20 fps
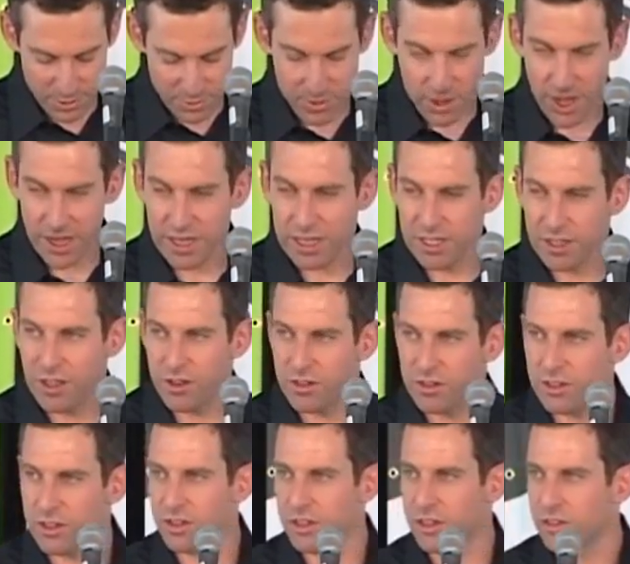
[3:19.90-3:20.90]
Finally,
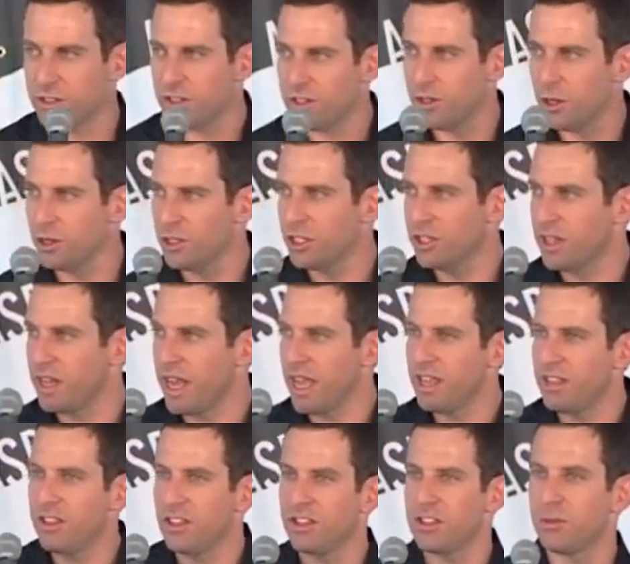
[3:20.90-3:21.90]
there's this notion that
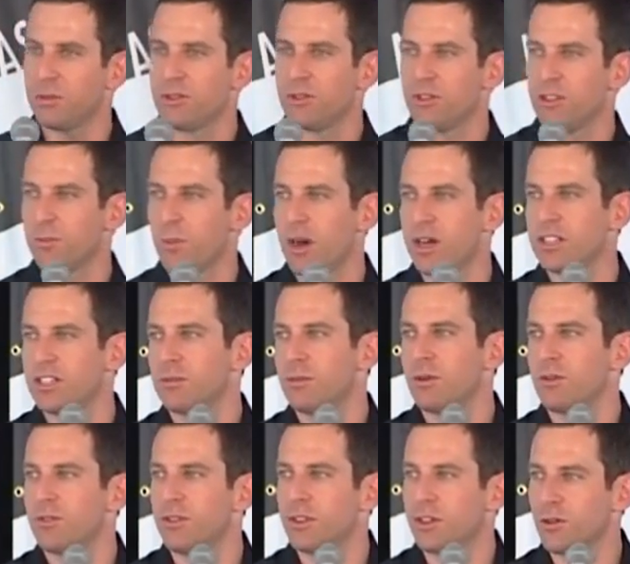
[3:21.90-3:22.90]
atheism is
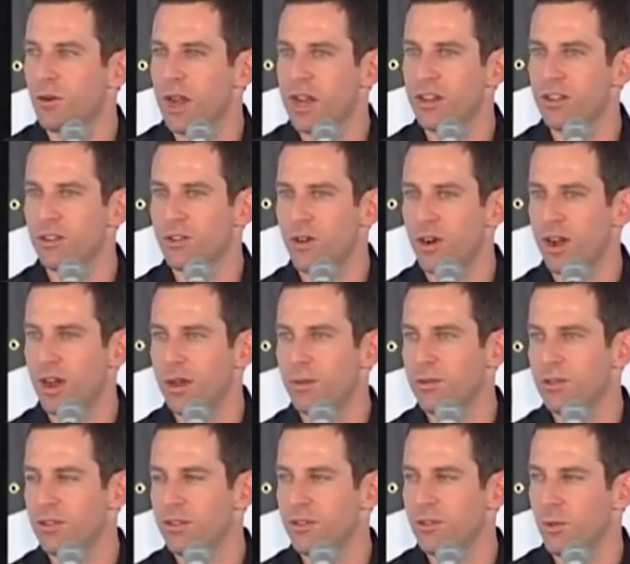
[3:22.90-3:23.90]
responsible for the greatest
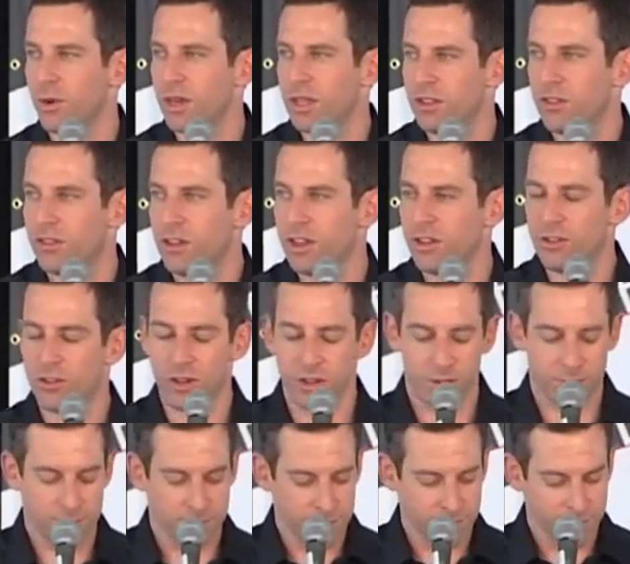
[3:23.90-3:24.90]
crimes in the 20th century.
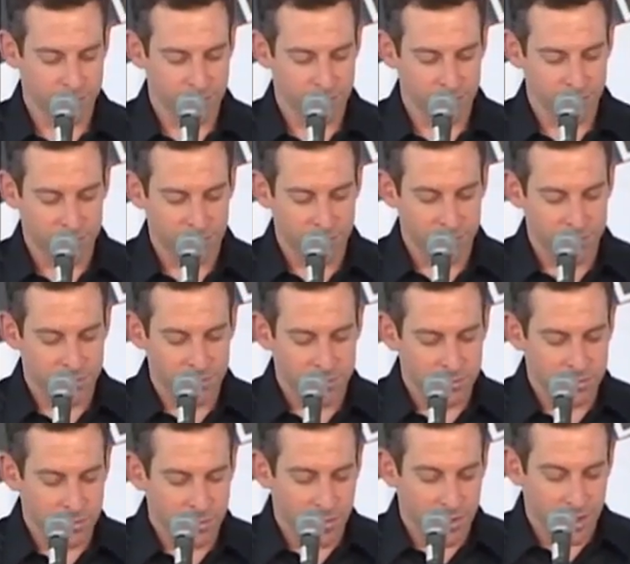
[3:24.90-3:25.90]

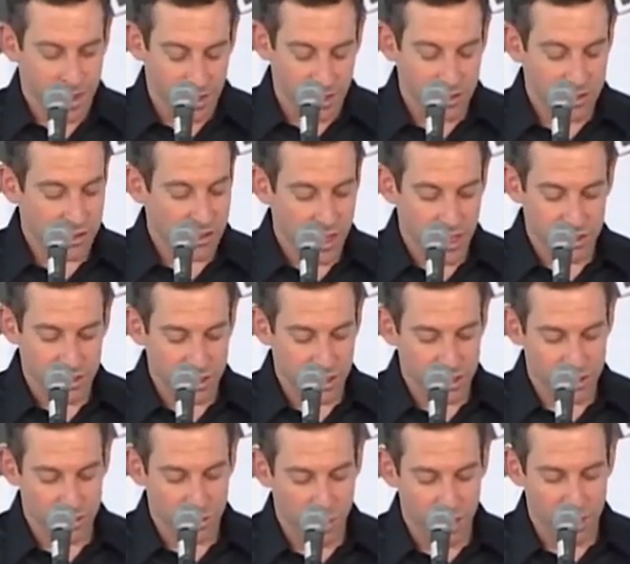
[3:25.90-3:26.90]
Now, this is
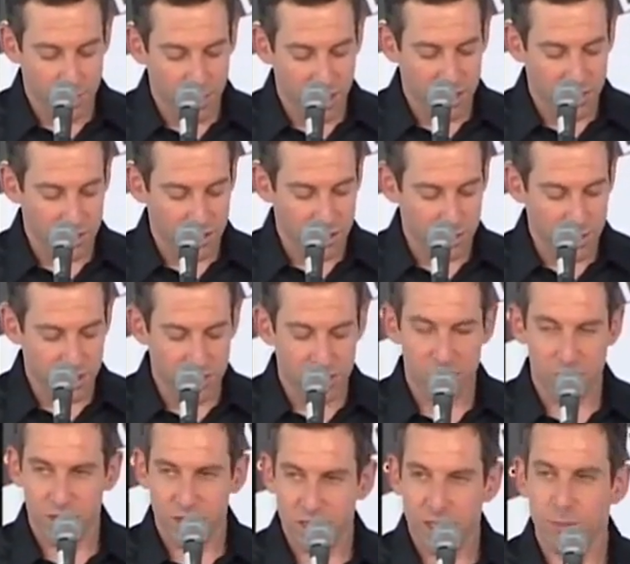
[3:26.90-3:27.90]
actually, it's quite amazing to me. This
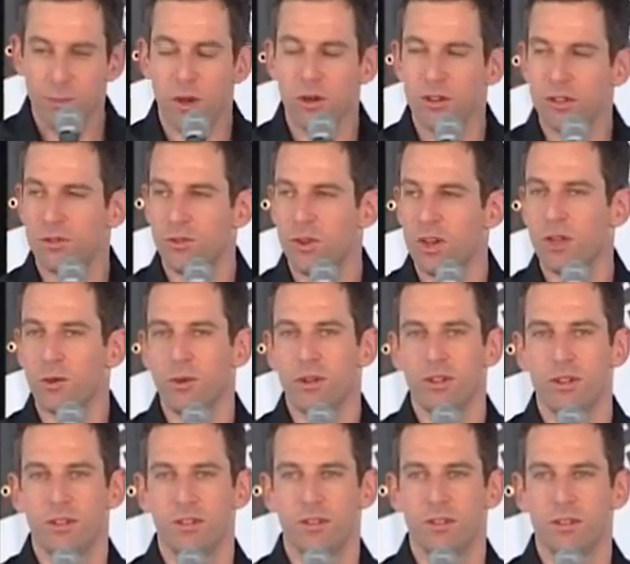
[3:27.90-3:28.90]
is the most
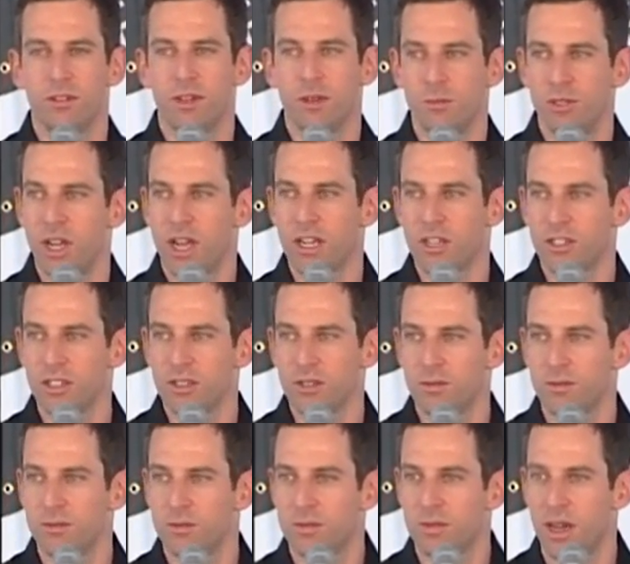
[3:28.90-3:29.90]
frequent
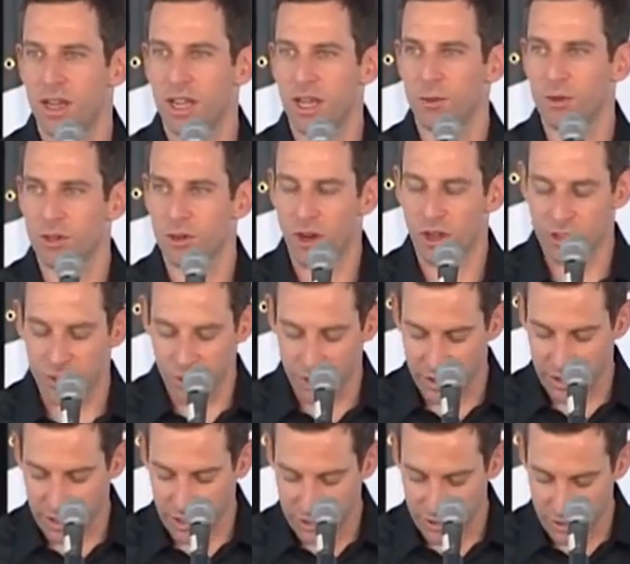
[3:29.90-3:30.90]
objection I come across, so I
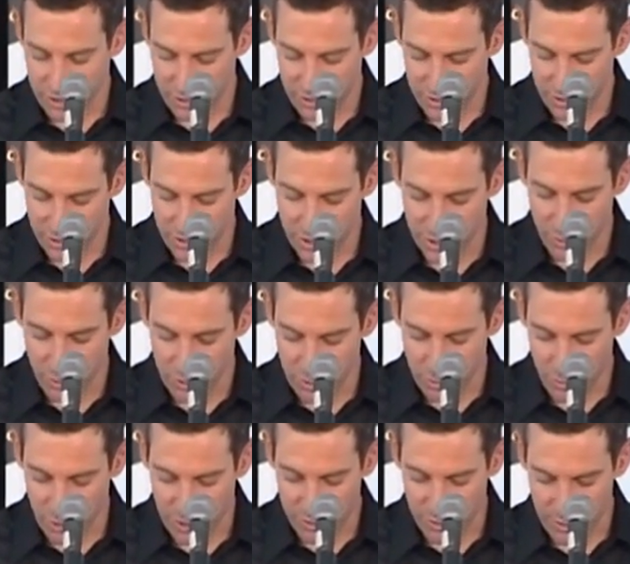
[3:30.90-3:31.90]
think I should deal with
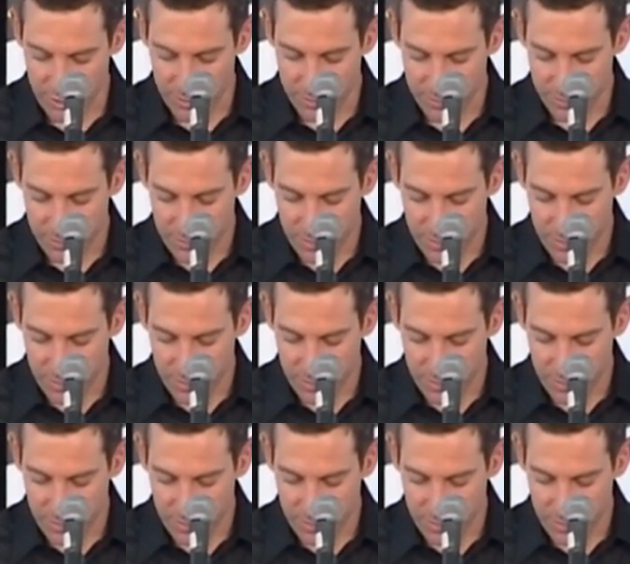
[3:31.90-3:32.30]
it briefly.